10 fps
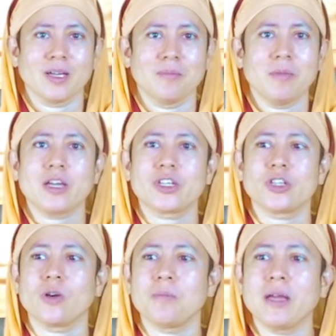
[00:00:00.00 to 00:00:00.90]
Make
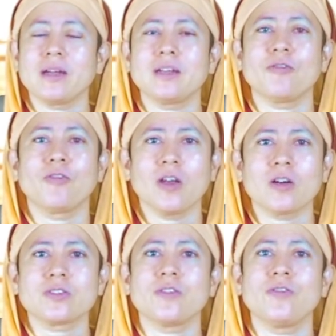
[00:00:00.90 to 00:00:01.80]
it a
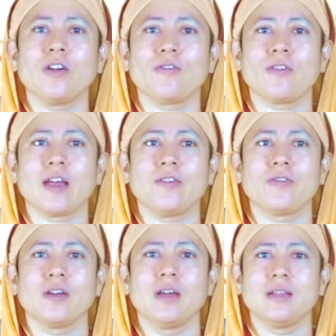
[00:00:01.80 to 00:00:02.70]
philosophy of
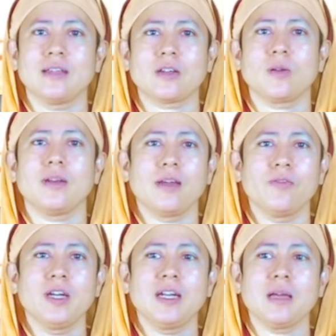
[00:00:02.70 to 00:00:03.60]
life that on an
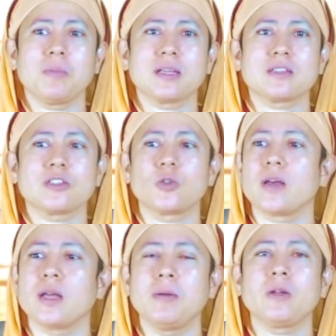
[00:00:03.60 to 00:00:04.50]
everyday basis you
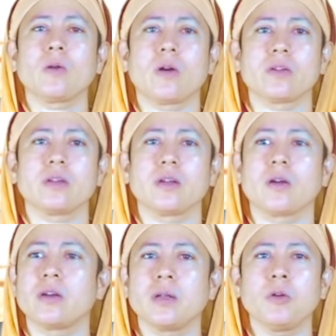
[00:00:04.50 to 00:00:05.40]
are able to
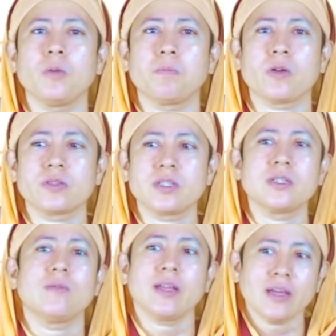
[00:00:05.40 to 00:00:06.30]
contribute
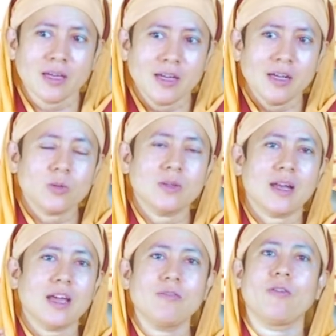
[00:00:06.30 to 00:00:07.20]
positively to the
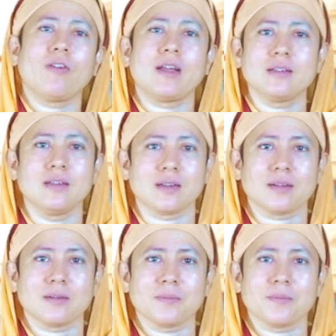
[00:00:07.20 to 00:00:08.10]
life of another,
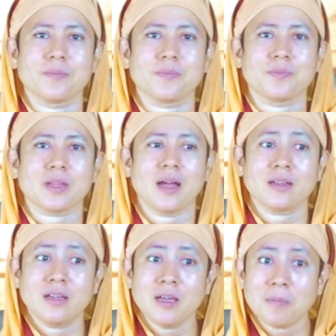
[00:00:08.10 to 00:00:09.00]

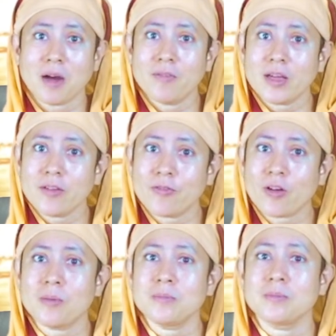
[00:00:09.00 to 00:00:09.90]
and keep away
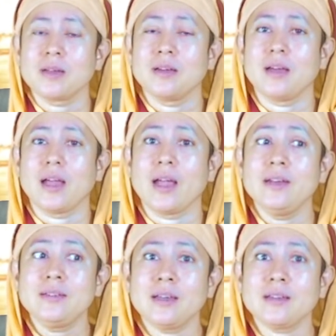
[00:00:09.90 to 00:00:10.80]
from
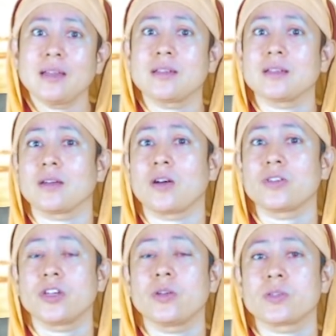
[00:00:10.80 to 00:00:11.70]
anything that
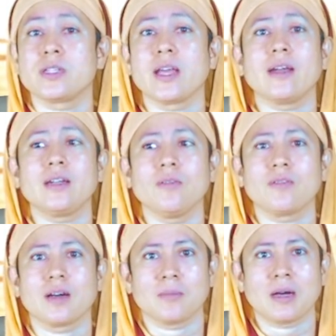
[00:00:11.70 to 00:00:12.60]
constitutes negative
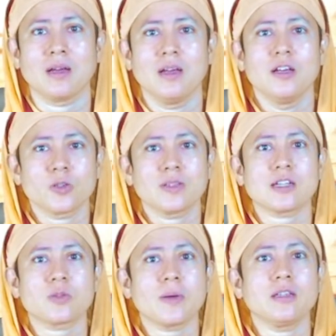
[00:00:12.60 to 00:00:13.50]
karma. So
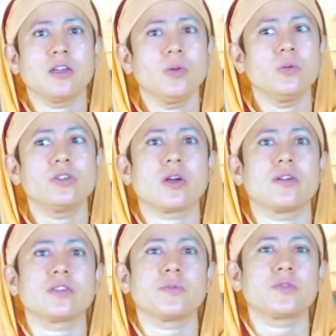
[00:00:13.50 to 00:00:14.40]
that's why the huge
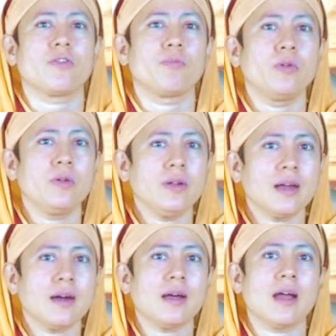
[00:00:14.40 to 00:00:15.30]
concepts of
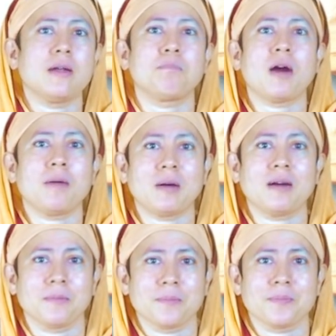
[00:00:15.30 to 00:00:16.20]
punya and papa,
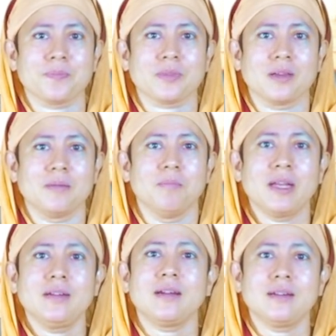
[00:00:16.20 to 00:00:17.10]

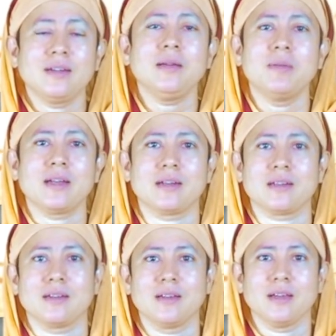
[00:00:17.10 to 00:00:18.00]
merit and
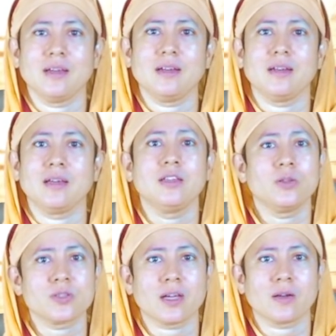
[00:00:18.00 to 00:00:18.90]
demerit in
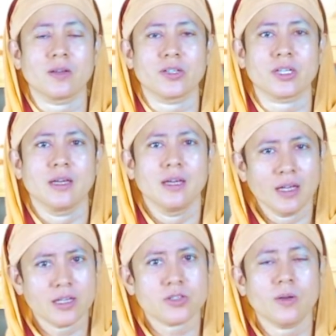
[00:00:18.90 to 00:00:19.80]
Hindu psychology.
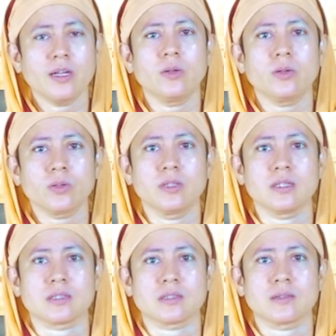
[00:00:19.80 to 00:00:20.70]
It is only due to
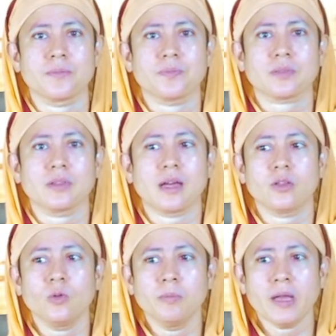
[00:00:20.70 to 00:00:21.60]
this that
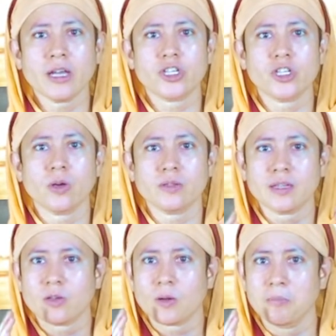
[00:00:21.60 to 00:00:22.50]
you make sure
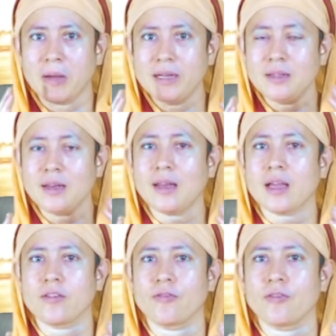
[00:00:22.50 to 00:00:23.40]
that your mental
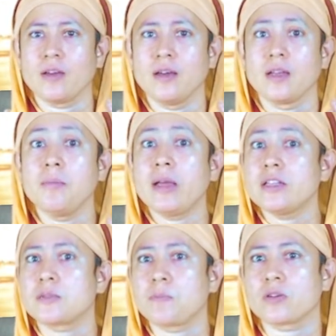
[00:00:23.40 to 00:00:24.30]
life
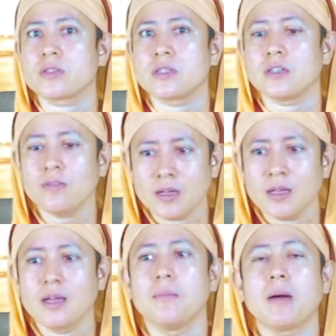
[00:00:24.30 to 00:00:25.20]
remains positive
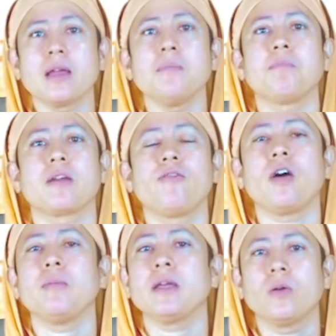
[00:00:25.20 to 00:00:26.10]
by
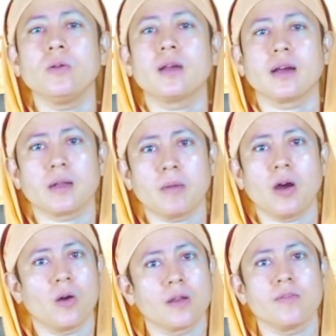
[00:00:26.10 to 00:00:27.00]
performing good
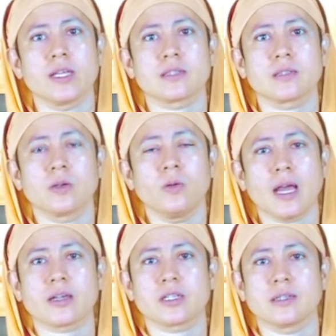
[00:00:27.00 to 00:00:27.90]
karma always, good
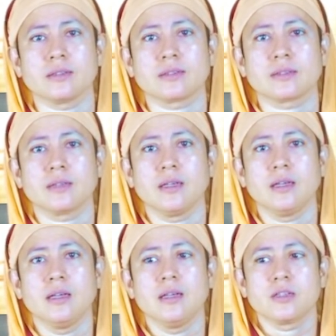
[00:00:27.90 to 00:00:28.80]
actions,
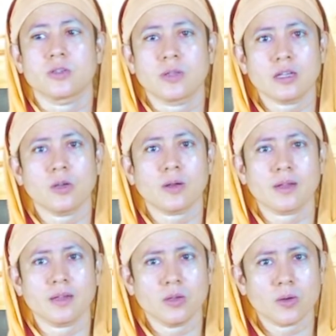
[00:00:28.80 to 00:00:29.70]
so that your
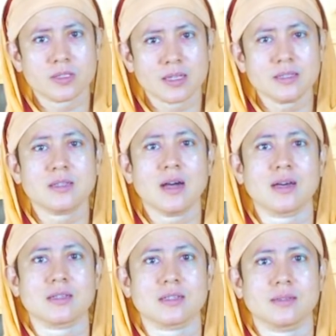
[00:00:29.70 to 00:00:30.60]

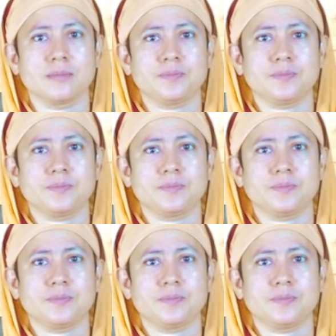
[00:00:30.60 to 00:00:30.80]
sanskars,